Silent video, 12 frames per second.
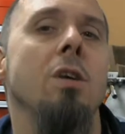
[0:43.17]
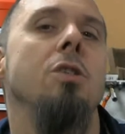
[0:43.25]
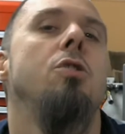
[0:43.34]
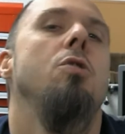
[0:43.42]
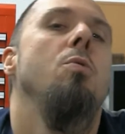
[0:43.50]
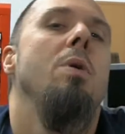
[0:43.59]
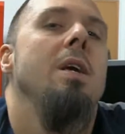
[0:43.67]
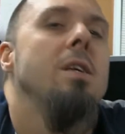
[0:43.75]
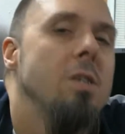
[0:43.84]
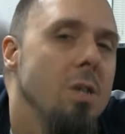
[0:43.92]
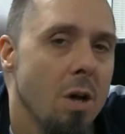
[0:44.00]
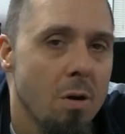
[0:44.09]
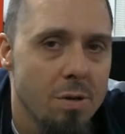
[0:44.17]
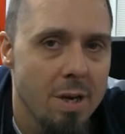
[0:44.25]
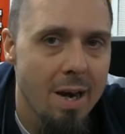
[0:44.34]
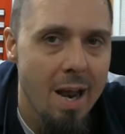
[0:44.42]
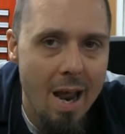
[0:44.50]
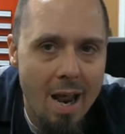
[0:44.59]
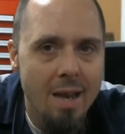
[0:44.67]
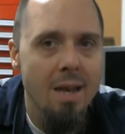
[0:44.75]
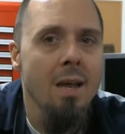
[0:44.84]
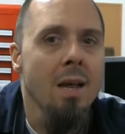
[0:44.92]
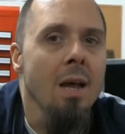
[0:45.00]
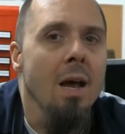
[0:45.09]
Two weeks ago today,
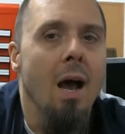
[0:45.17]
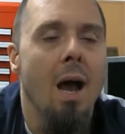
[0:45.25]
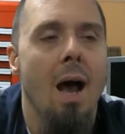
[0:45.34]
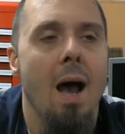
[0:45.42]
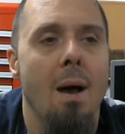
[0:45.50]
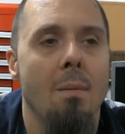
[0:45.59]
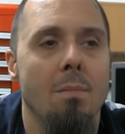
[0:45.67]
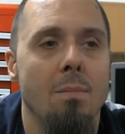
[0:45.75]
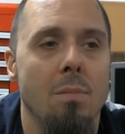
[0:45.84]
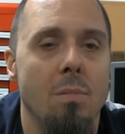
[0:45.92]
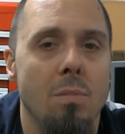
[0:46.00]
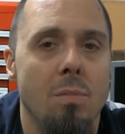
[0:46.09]
um,